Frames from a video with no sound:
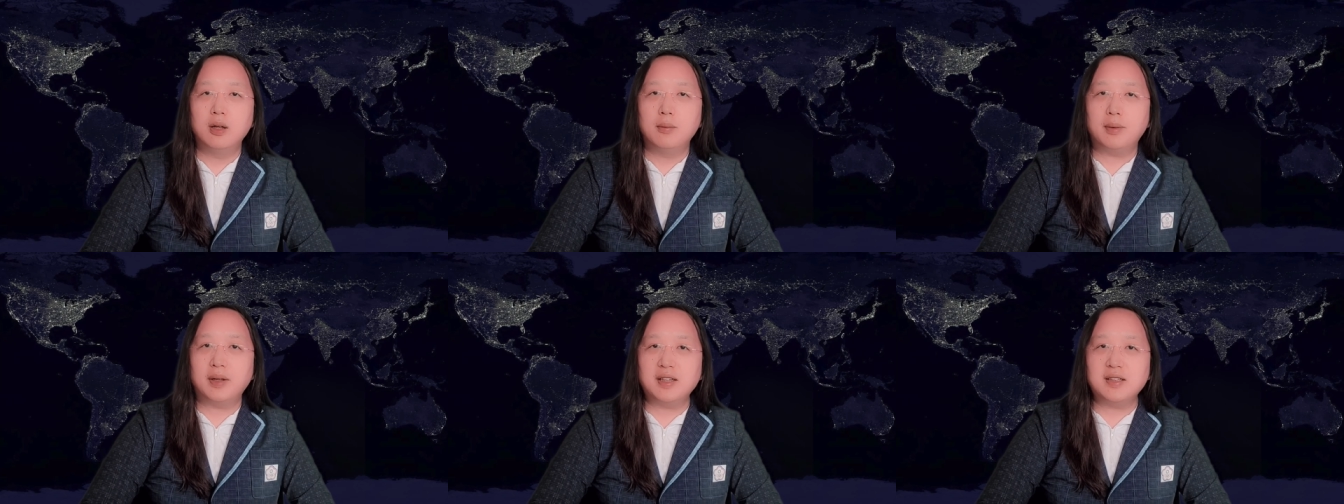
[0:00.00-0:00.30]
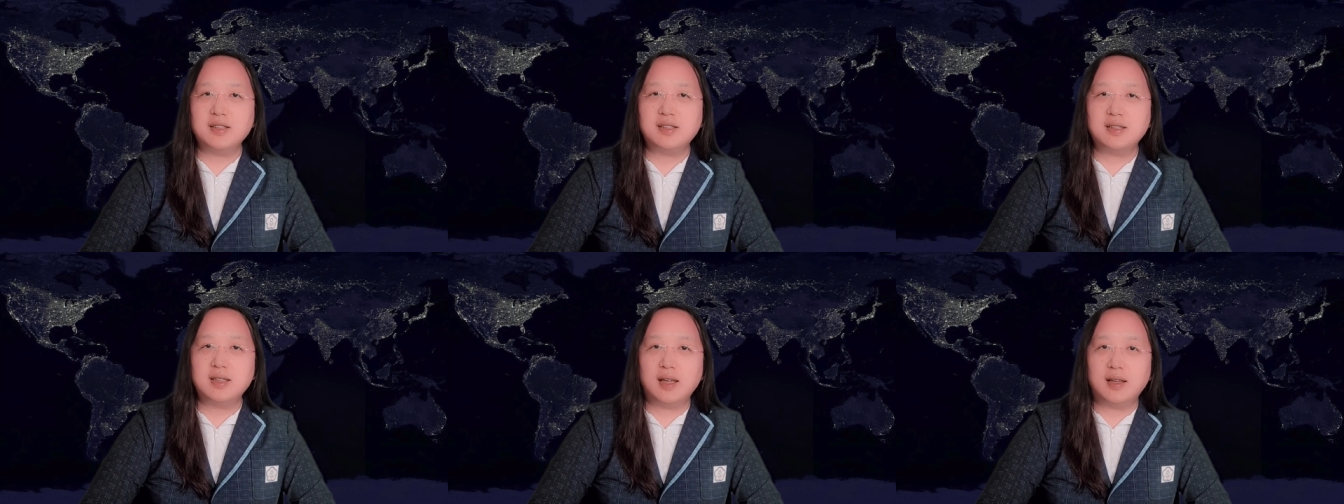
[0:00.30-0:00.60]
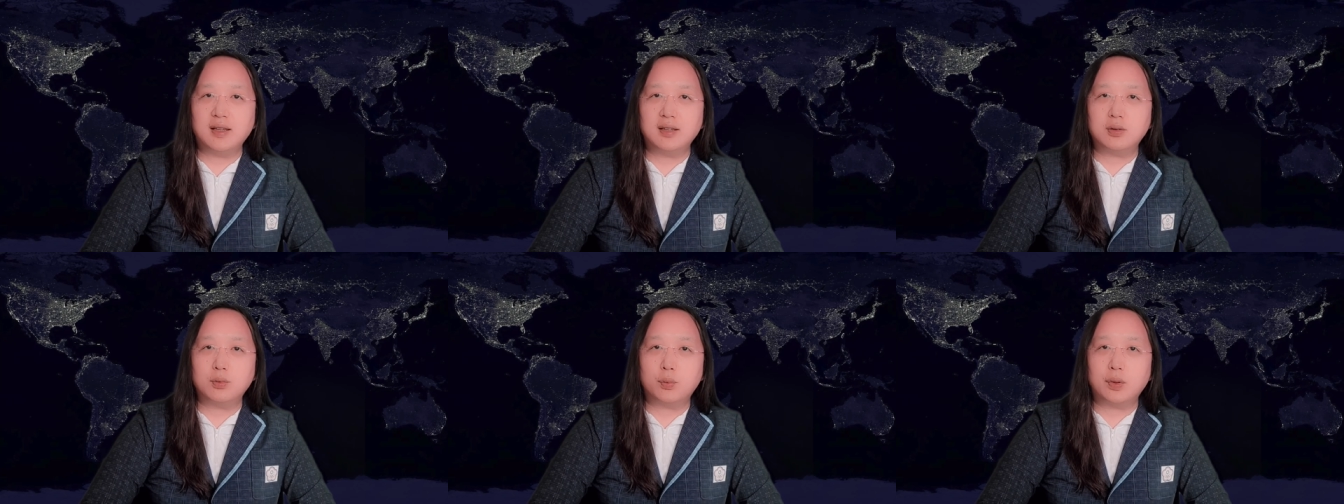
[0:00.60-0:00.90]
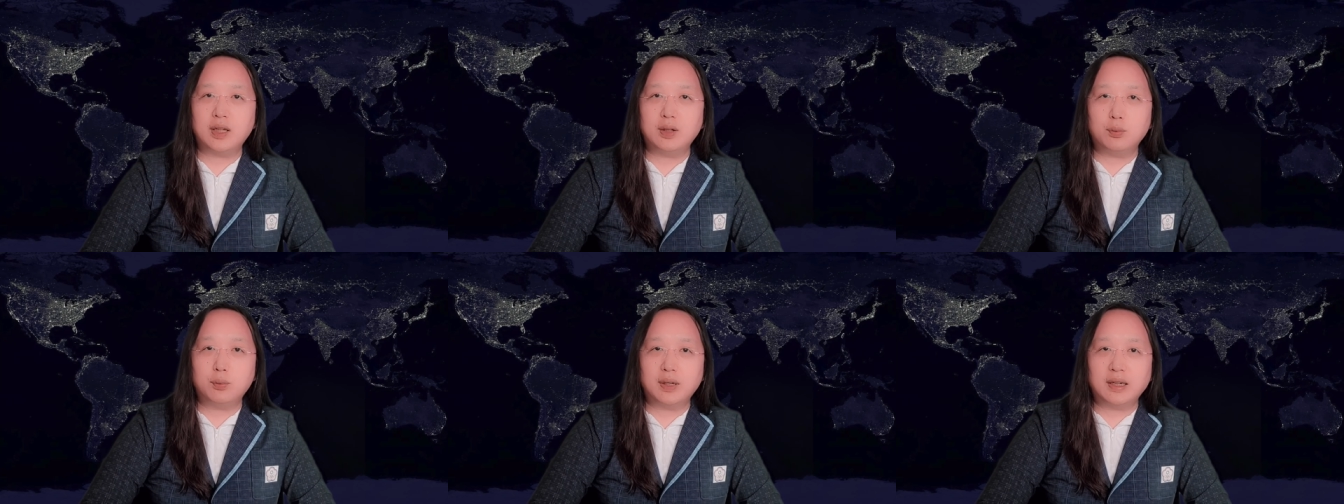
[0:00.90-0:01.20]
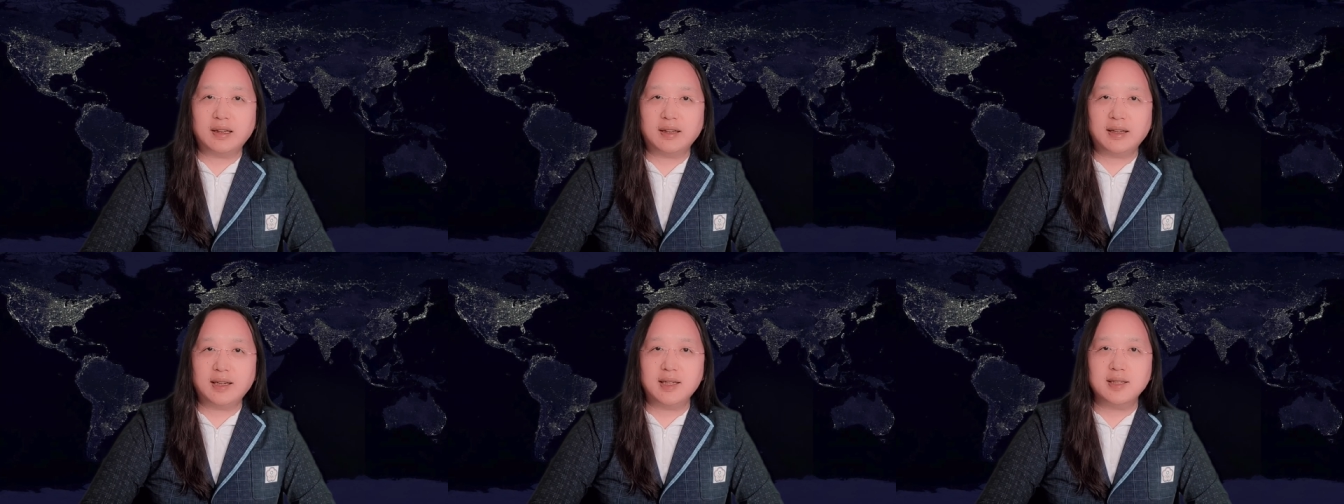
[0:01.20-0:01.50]
but instead we
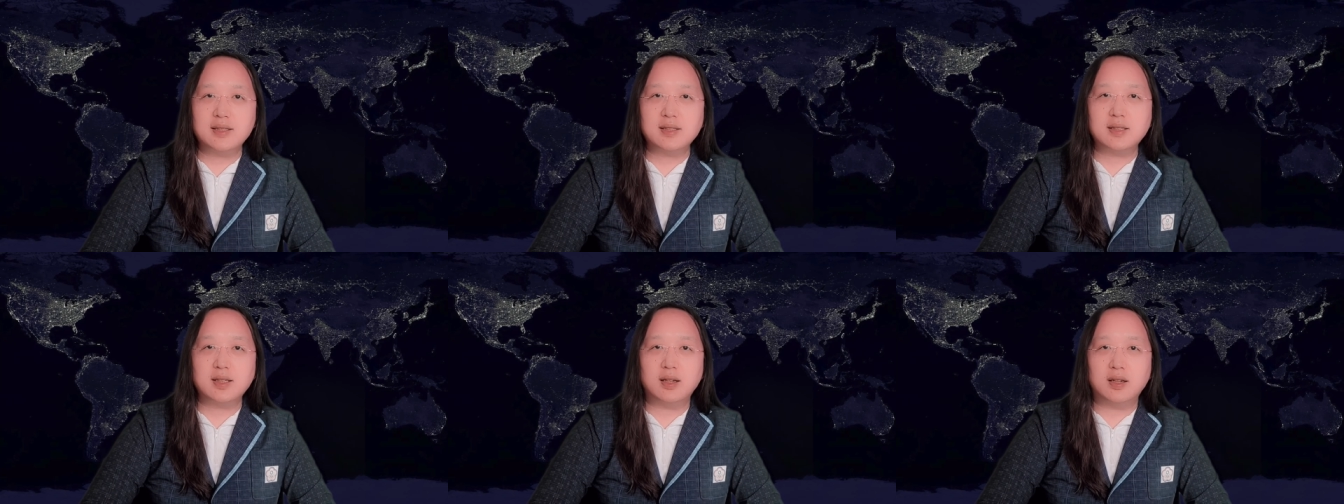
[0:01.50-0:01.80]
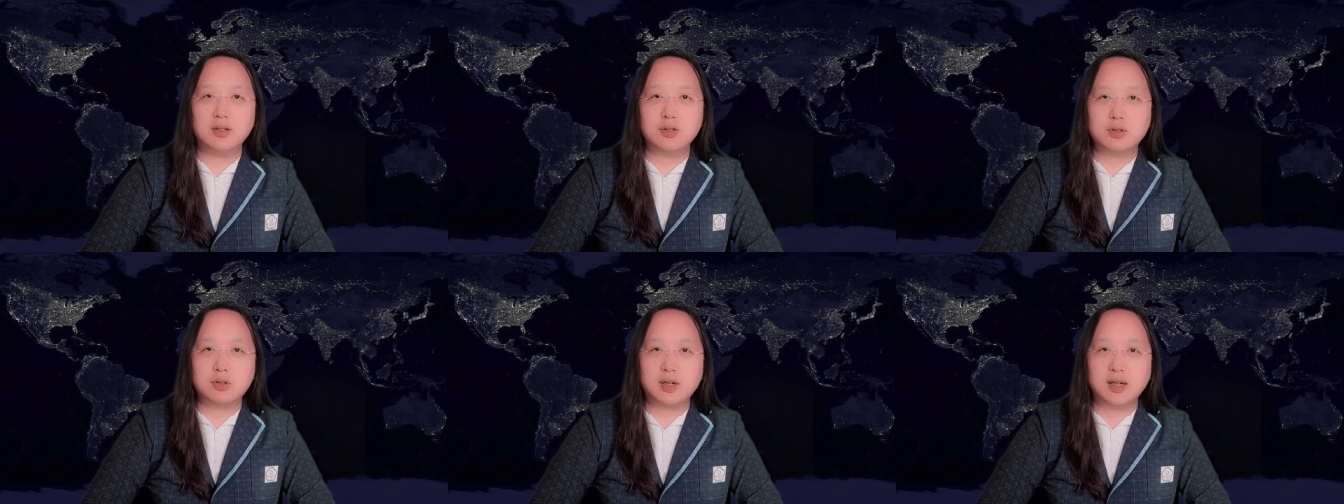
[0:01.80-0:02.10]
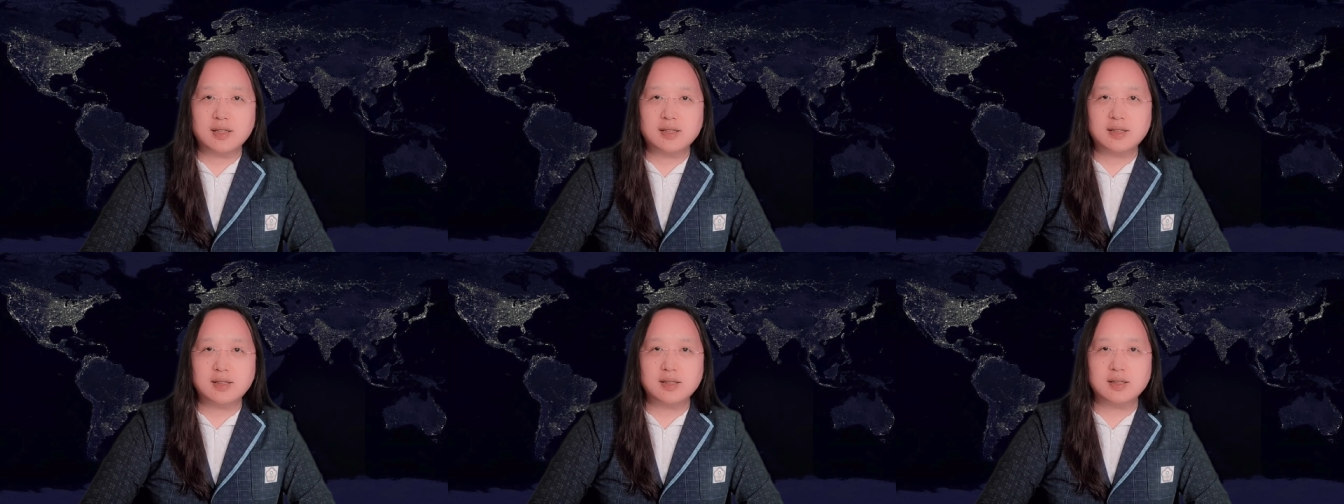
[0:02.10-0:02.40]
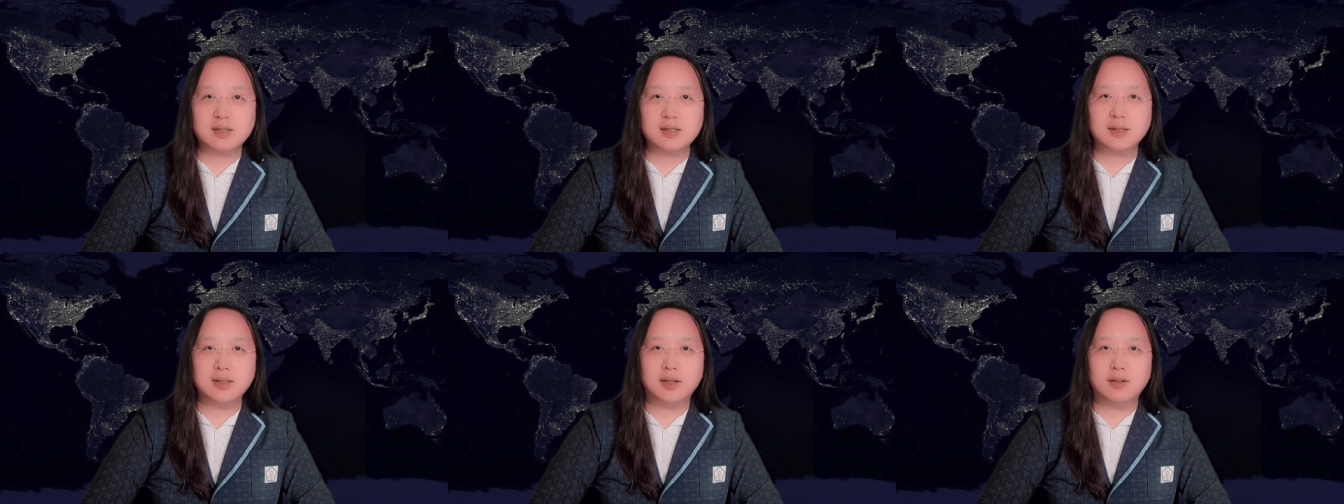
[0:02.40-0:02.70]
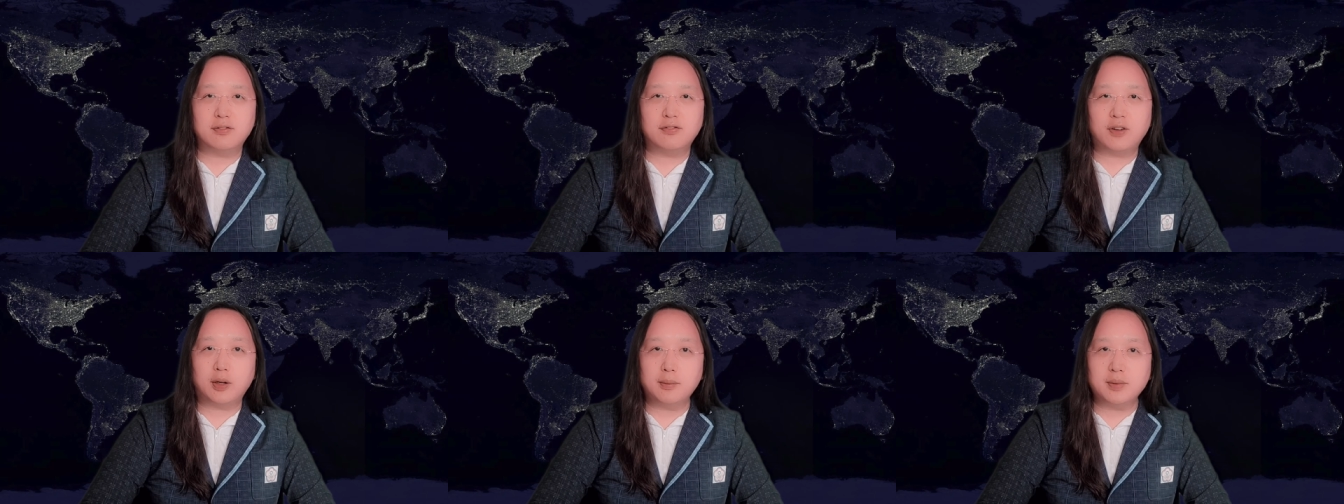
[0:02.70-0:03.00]
released the addresses
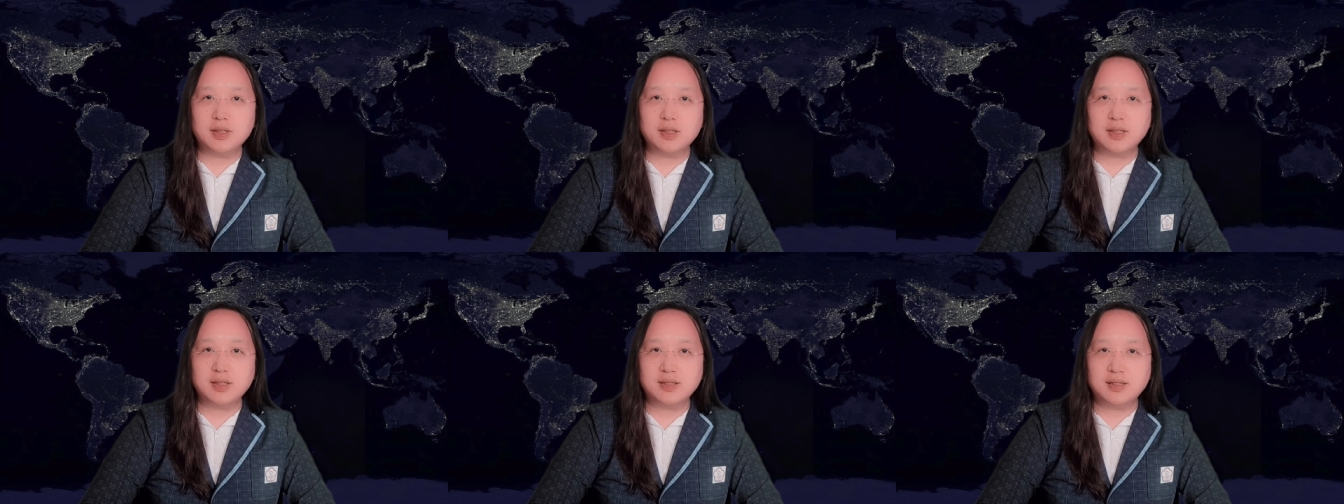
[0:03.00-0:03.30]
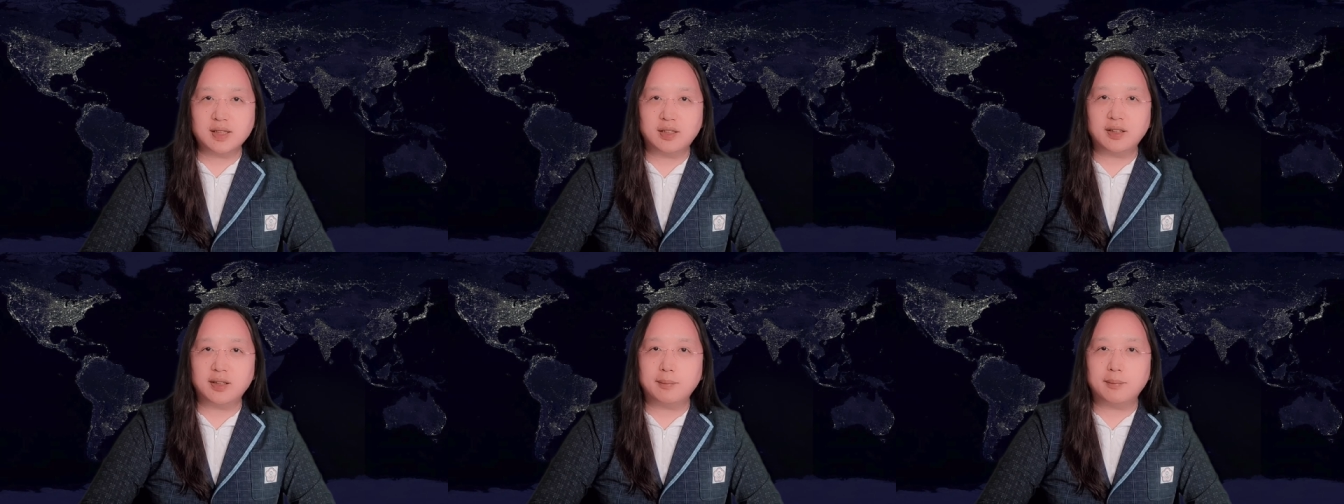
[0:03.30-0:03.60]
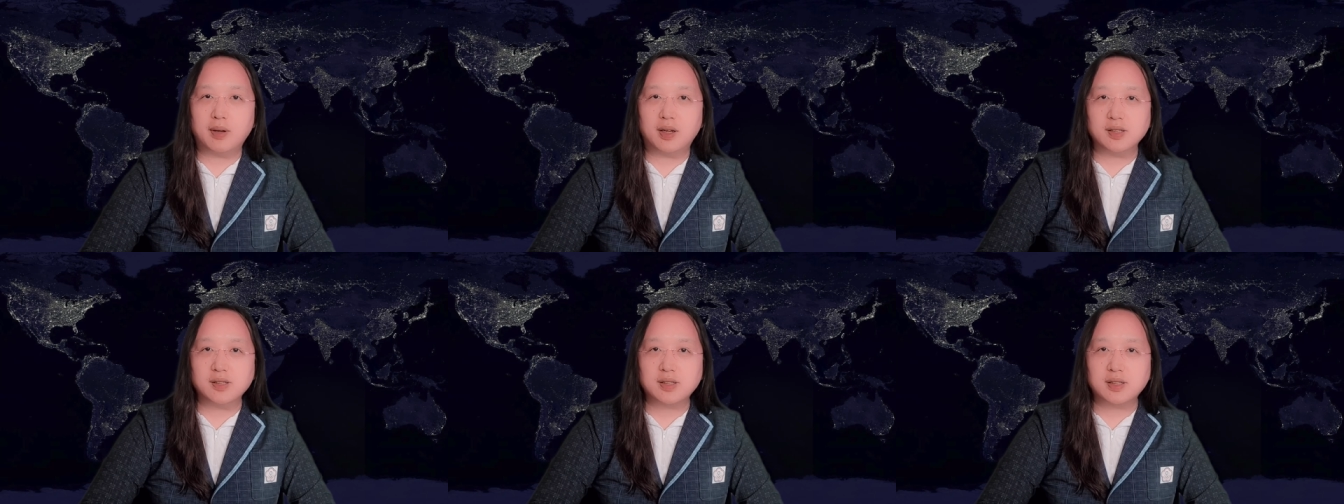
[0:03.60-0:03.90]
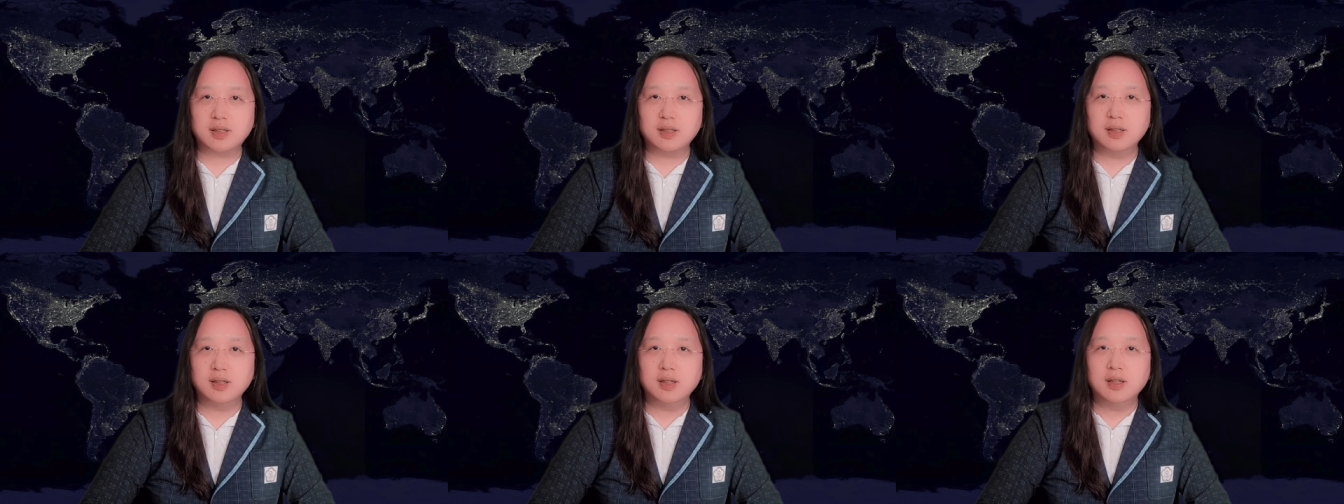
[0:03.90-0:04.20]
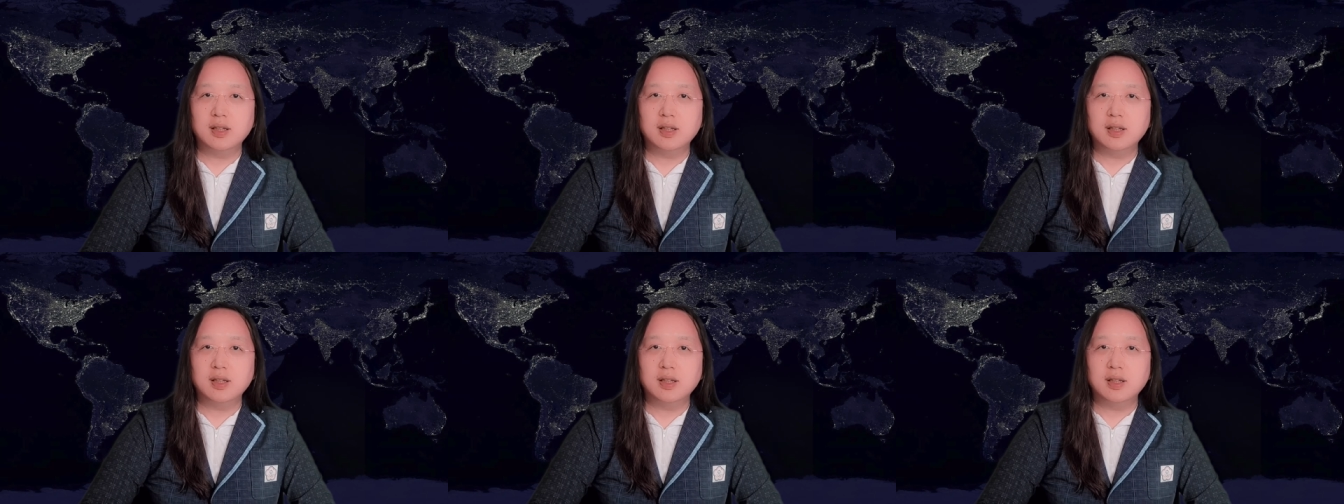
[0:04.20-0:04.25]
of pharmacies selling masks